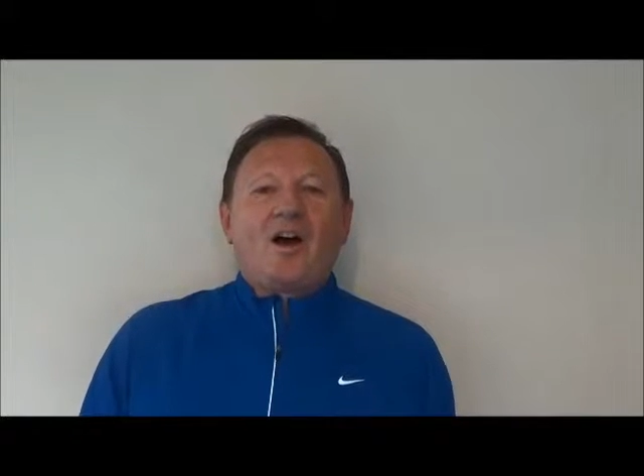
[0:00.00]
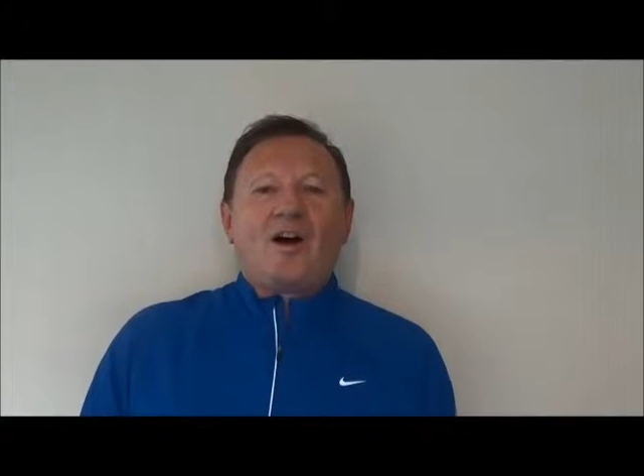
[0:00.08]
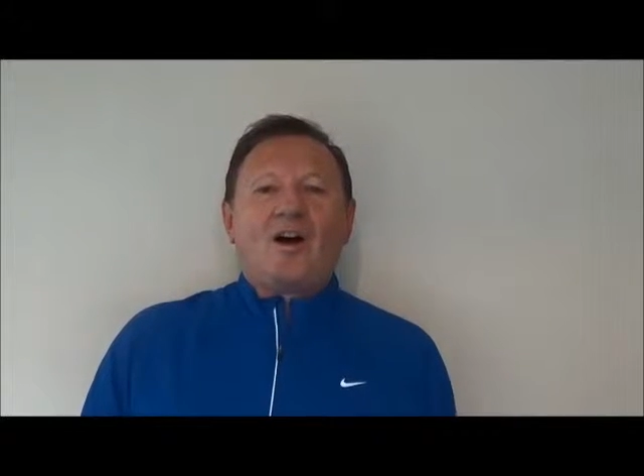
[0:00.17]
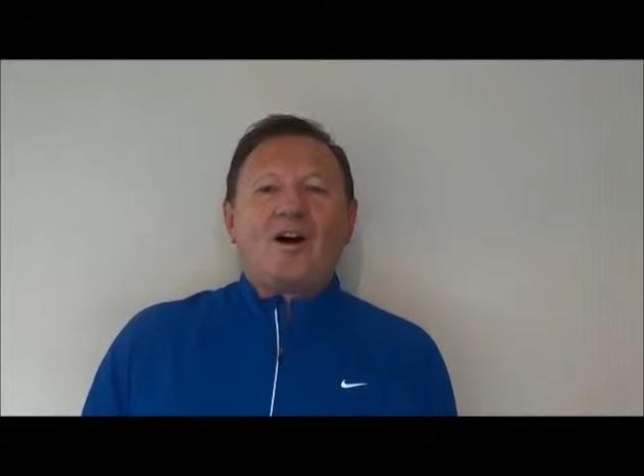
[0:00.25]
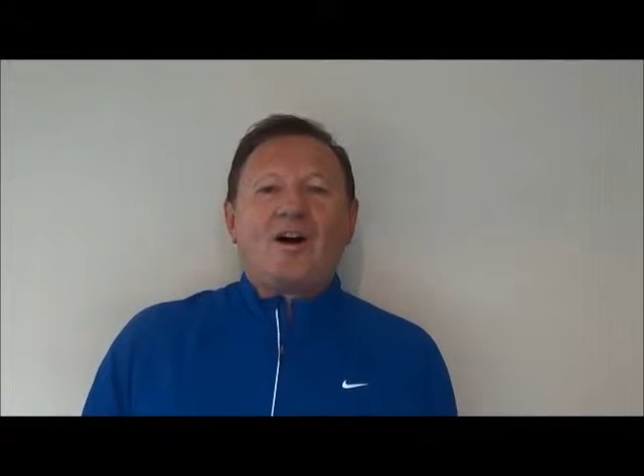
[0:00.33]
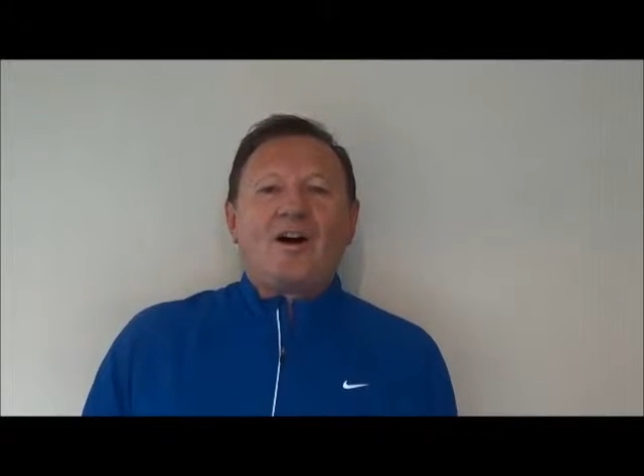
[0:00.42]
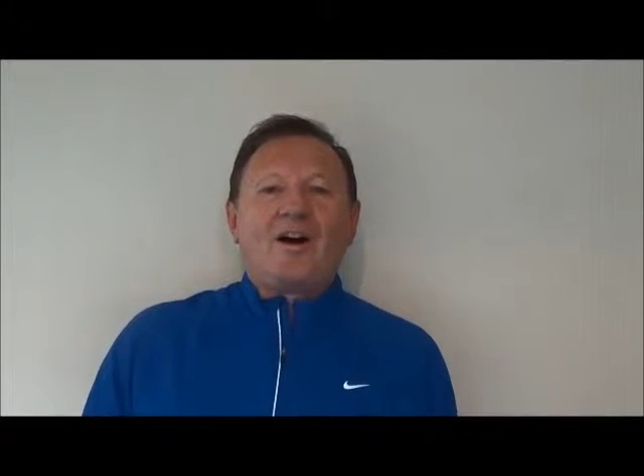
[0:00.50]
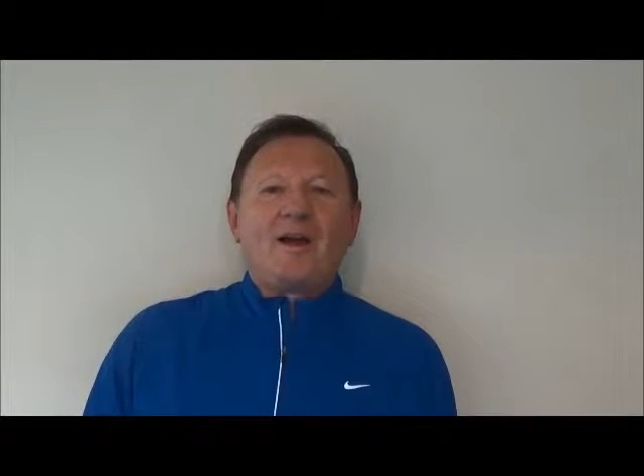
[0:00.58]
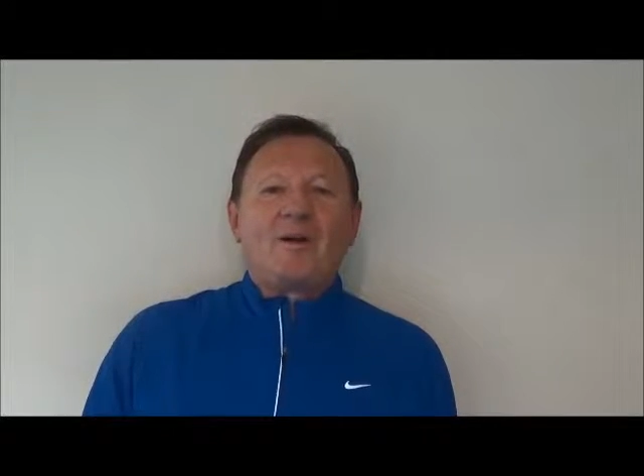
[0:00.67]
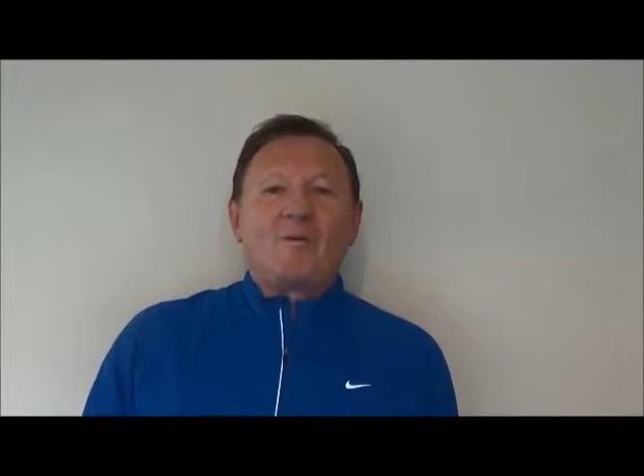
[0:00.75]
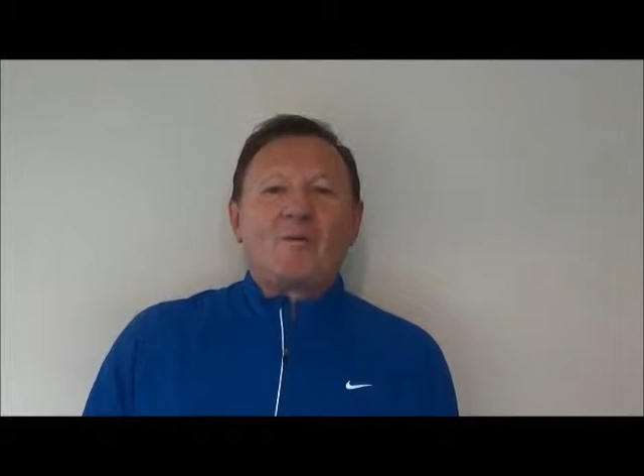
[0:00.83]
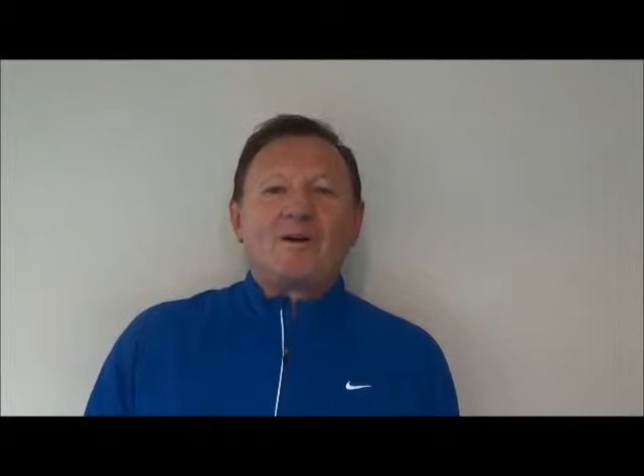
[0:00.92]

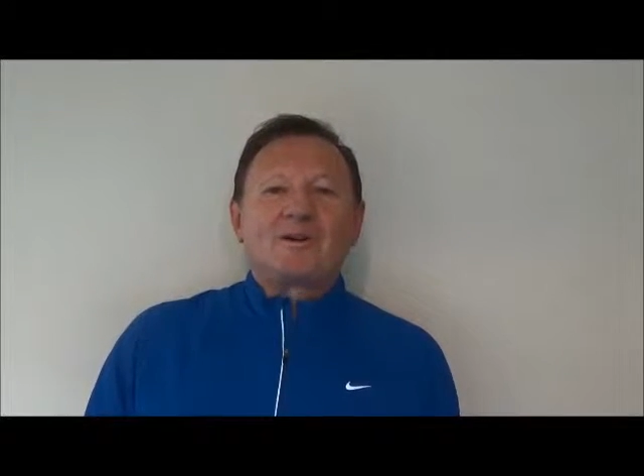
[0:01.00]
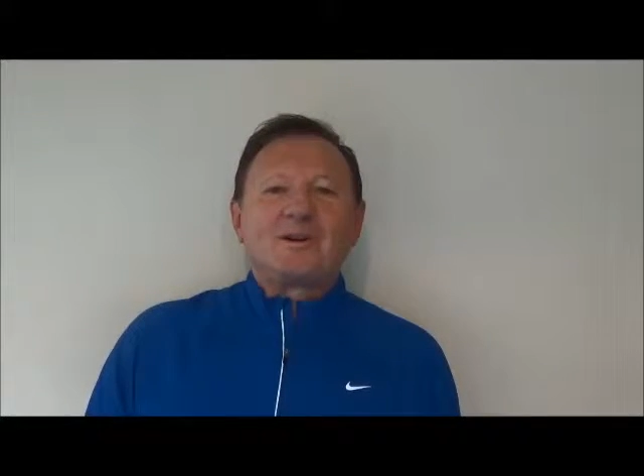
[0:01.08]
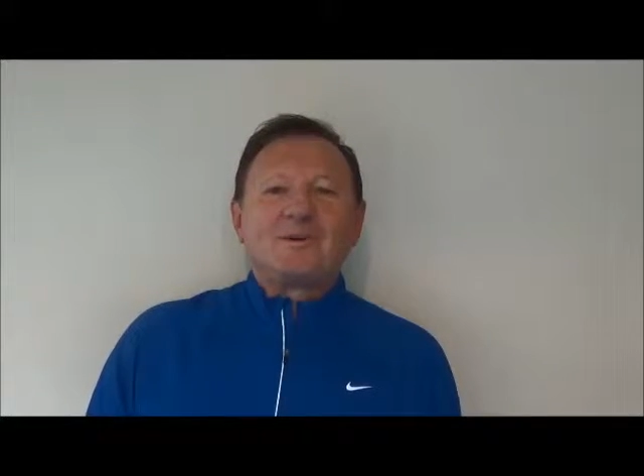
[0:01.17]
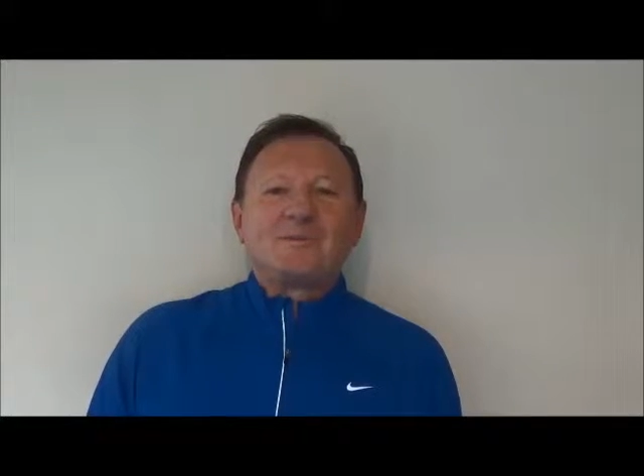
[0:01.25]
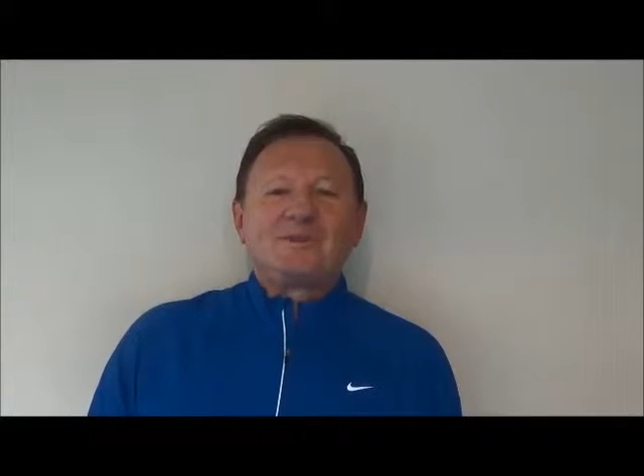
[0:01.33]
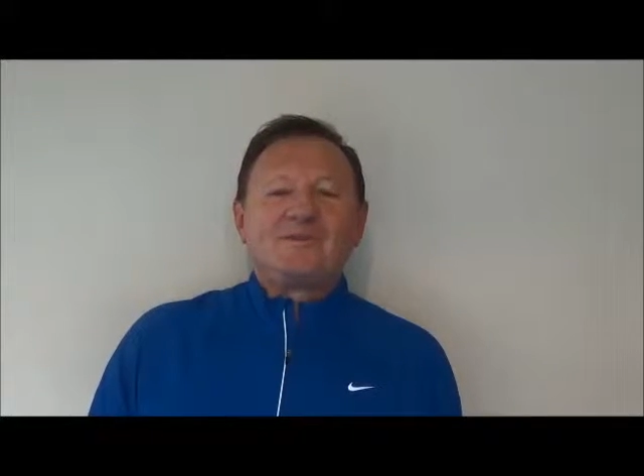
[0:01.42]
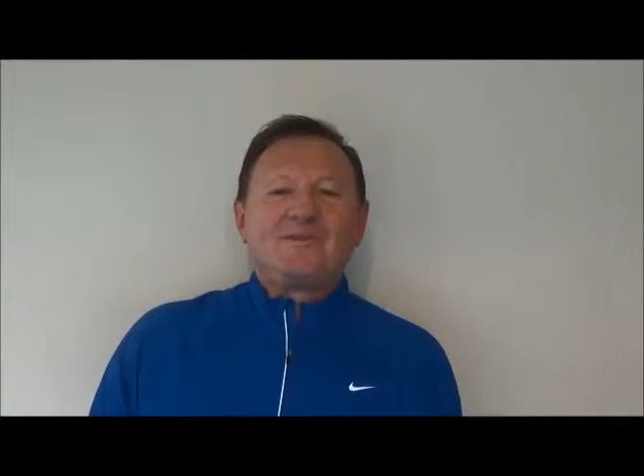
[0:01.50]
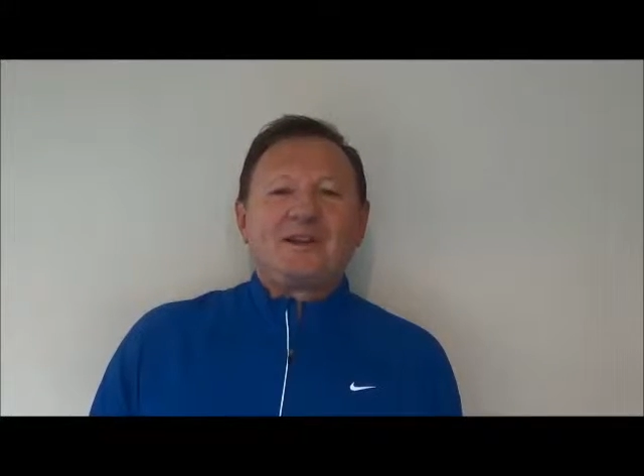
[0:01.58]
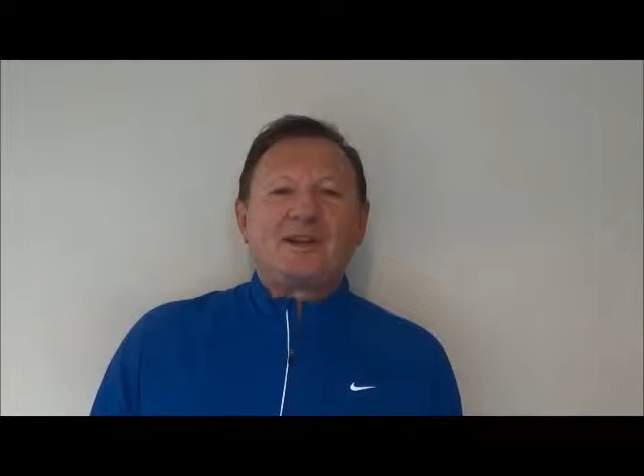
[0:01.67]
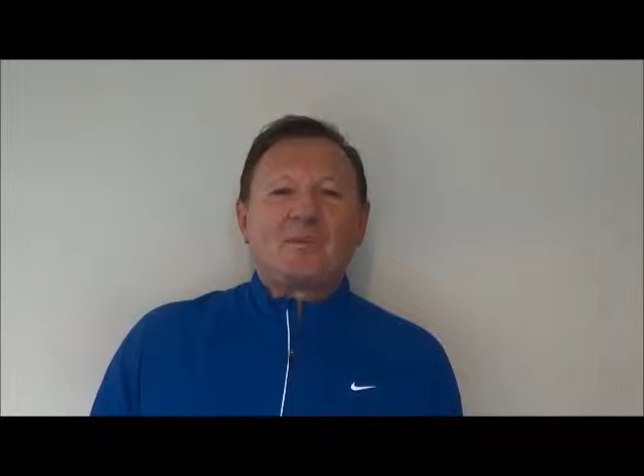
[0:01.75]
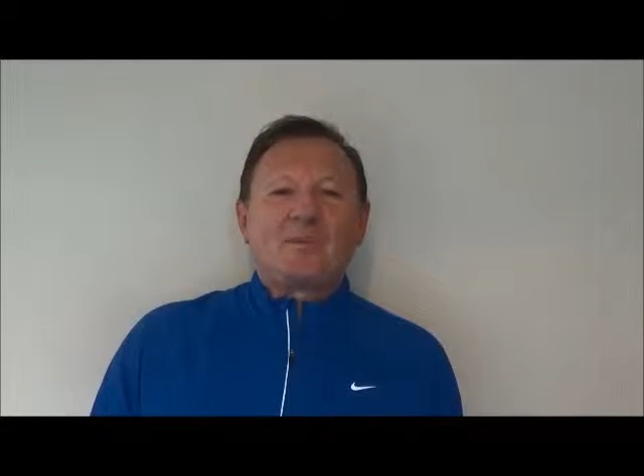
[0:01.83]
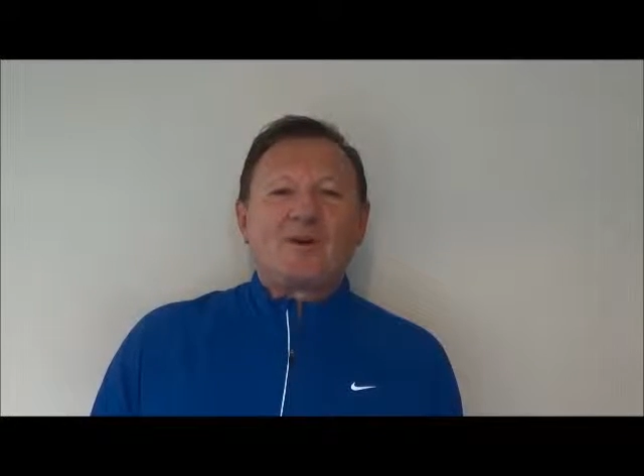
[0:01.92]
Hi, welcome to
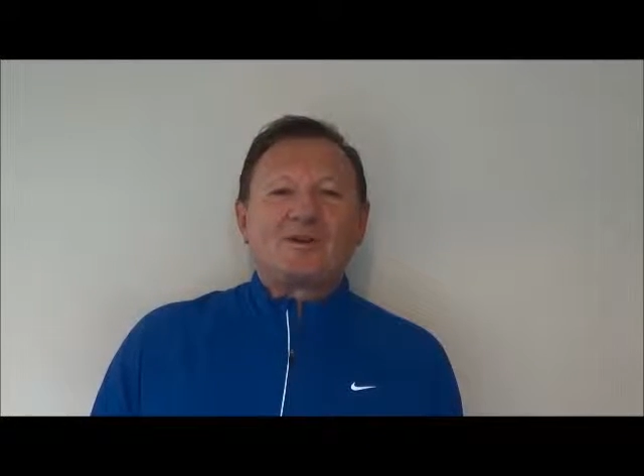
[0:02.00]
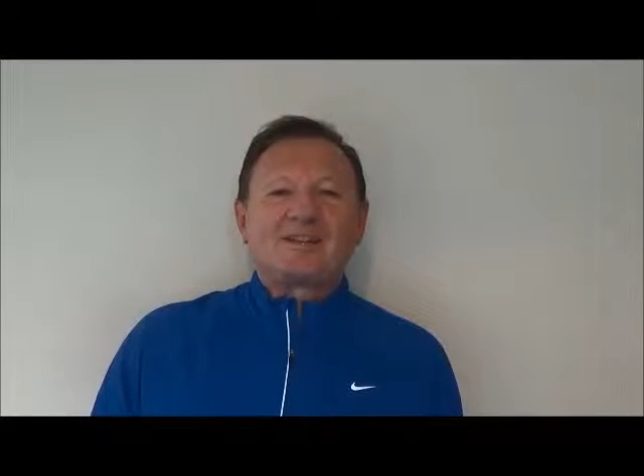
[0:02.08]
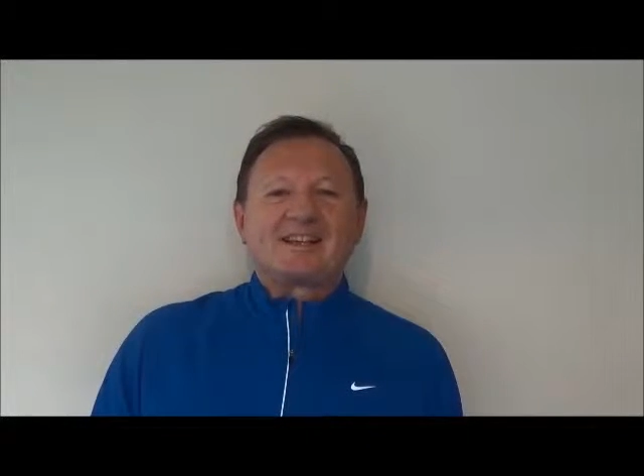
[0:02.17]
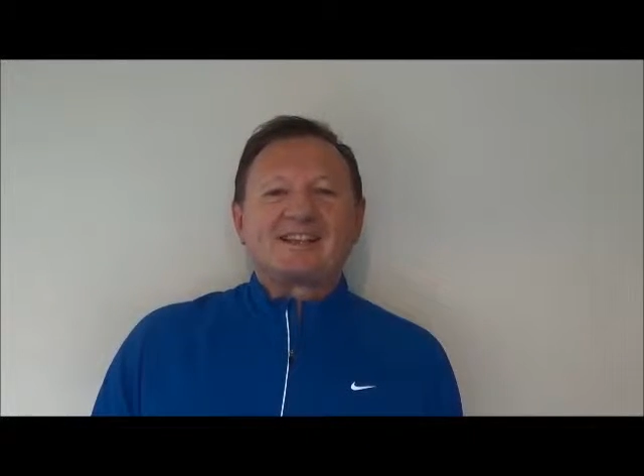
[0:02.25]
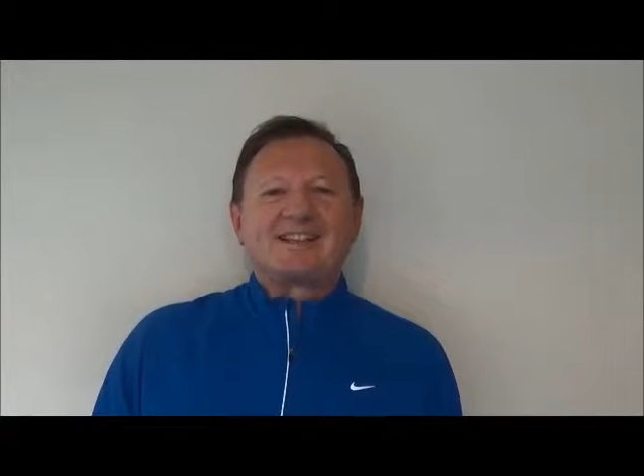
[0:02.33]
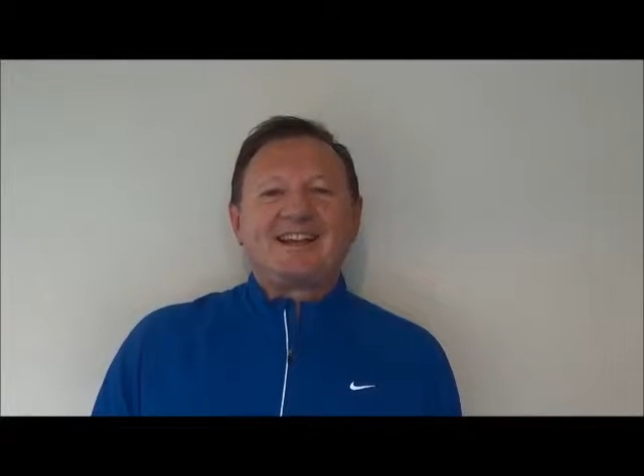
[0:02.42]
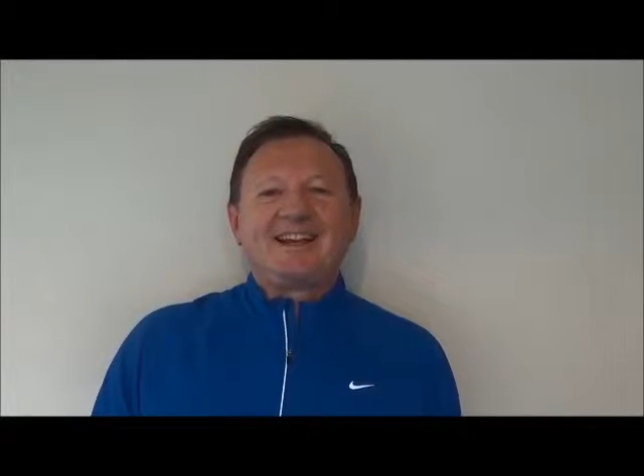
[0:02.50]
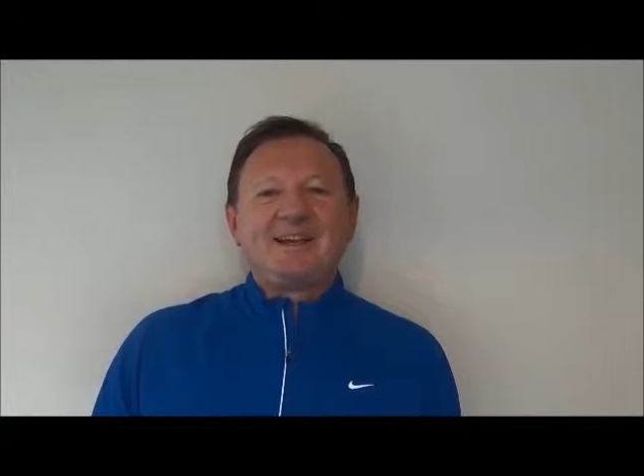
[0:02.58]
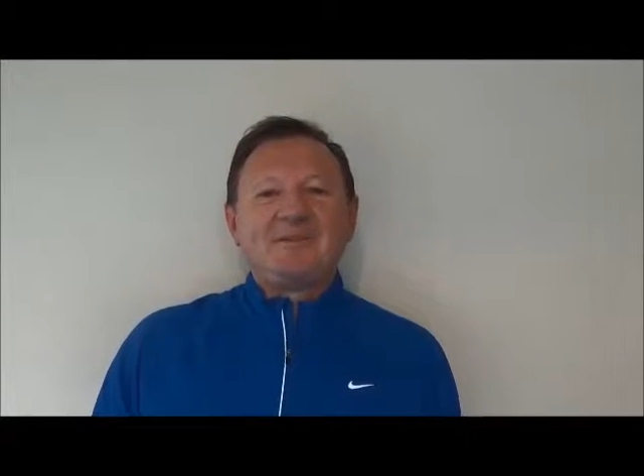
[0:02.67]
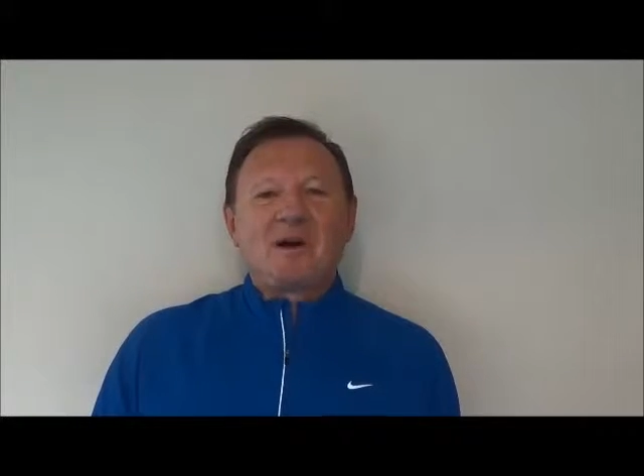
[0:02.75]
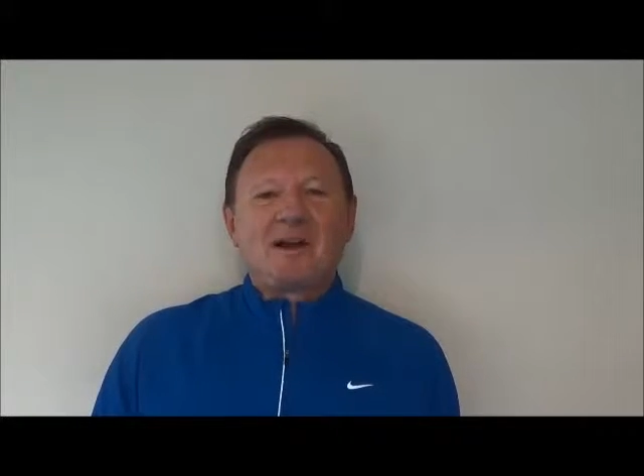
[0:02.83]
video blog 16.